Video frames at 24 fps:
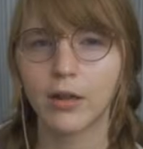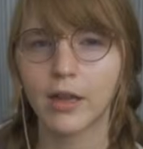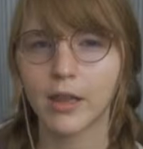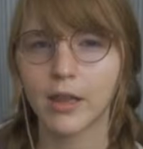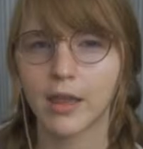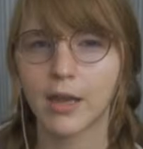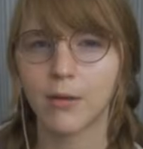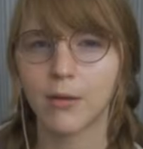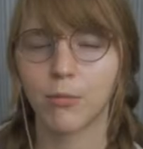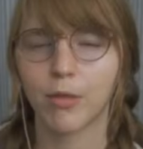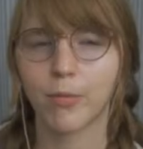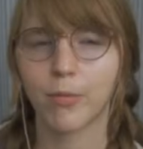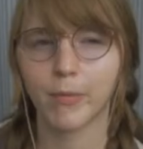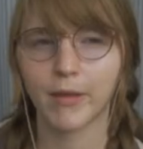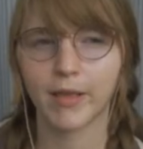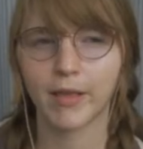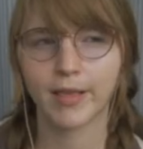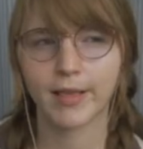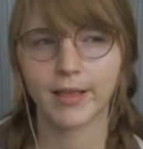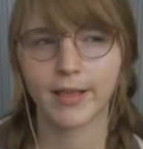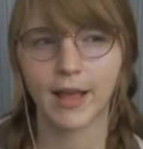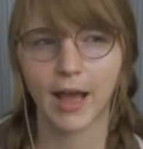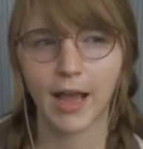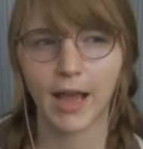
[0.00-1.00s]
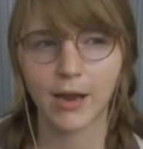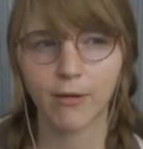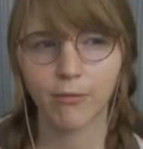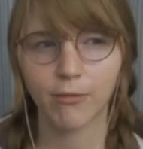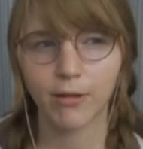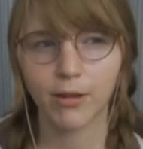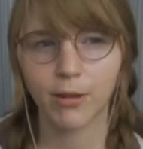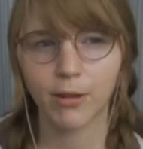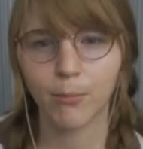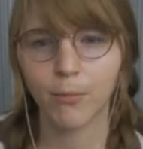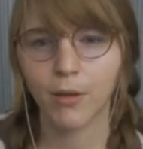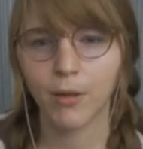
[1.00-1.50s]
I did was play
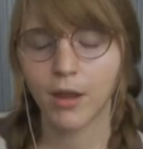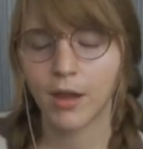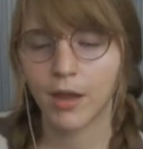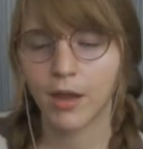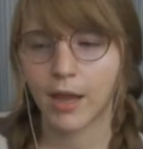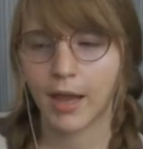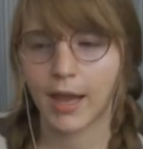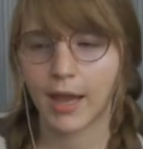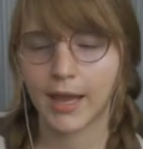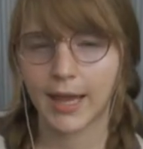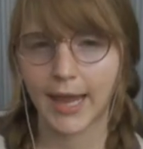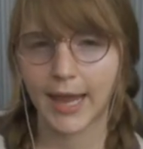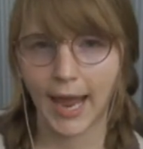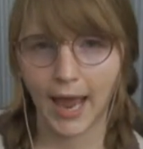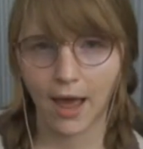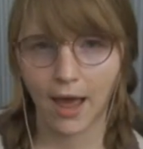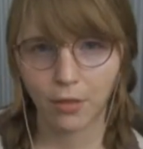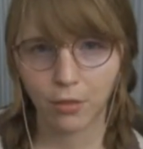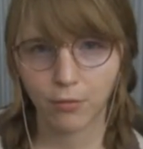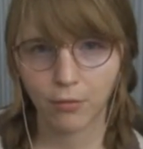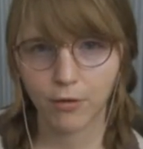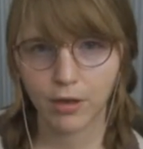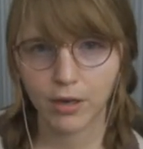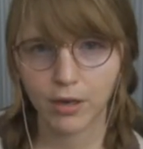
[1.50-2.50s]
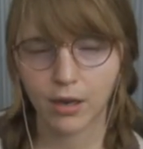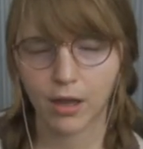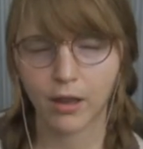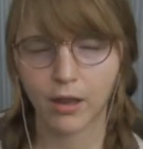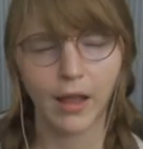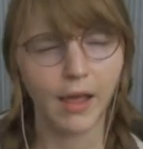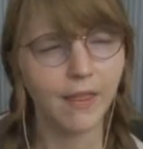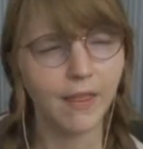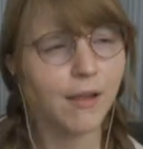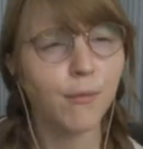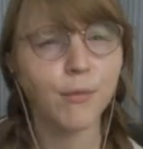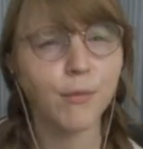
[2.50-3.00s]
Skyrim and Catherine on,
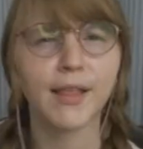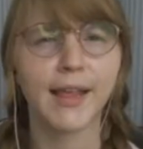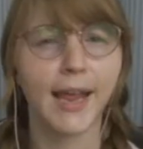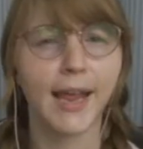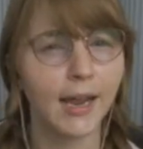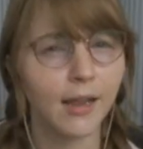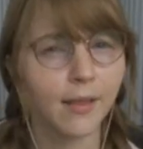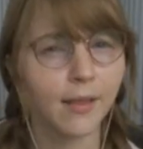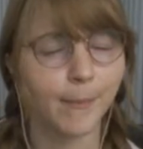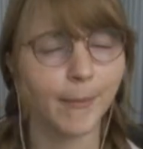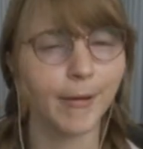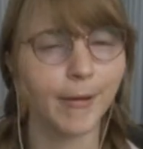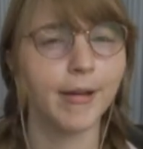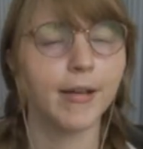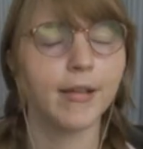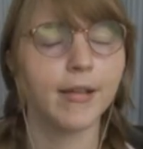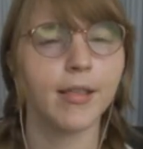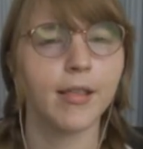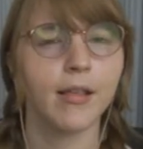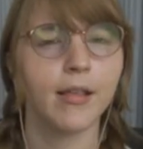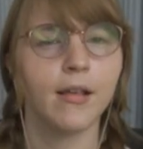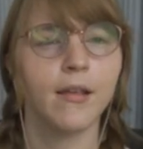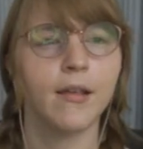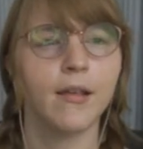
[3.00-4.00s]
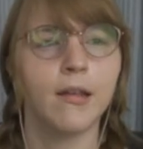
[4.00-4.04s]
I think it was the Xbox.